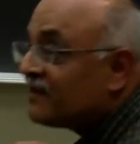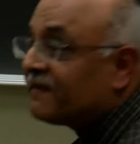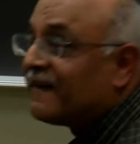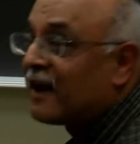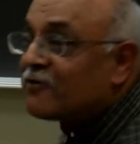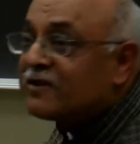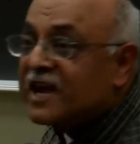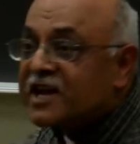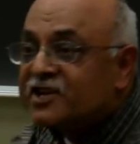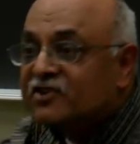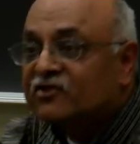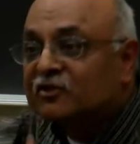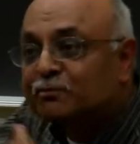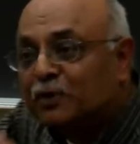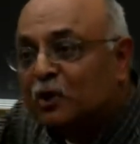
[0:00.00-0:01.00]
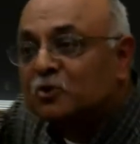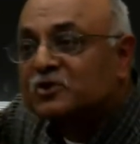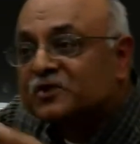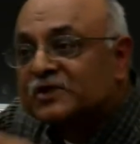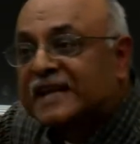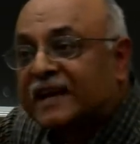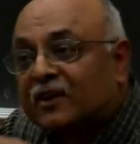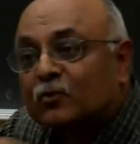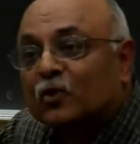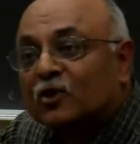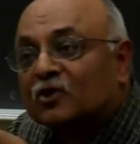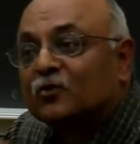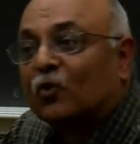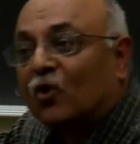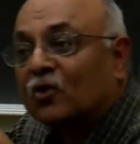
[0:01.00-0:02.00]
the foundation of the post Second
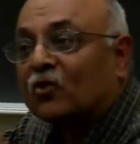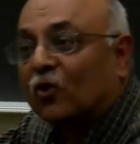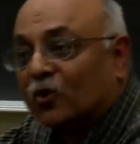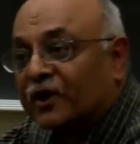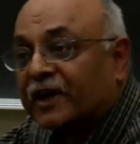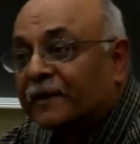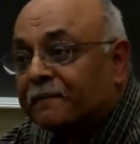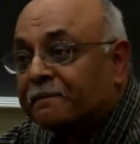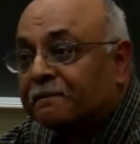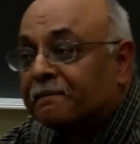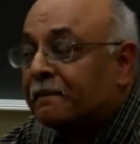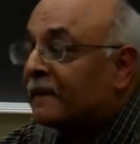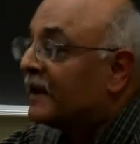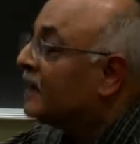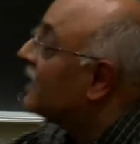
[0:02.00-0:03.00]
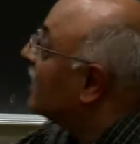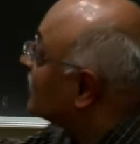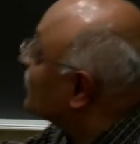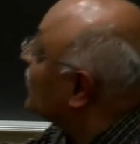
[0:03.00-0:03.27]
World War order, of